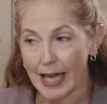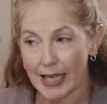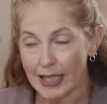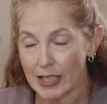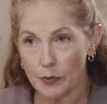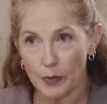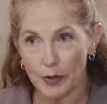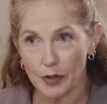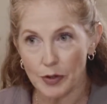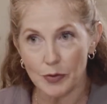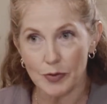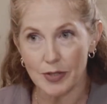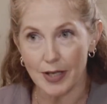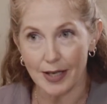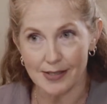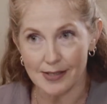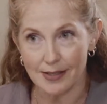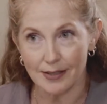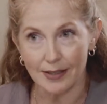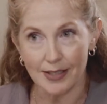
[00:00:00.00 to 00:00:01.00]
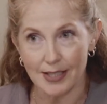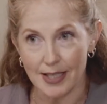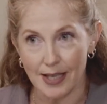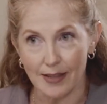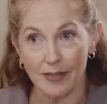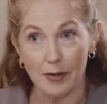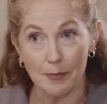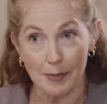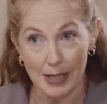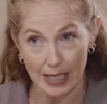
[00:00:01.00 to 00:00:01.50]
anyone who doesn't
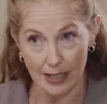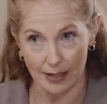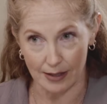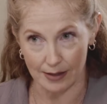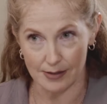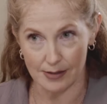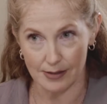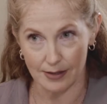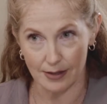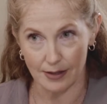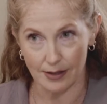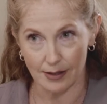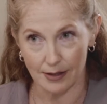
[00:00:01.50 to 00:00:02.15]
attend the meetings.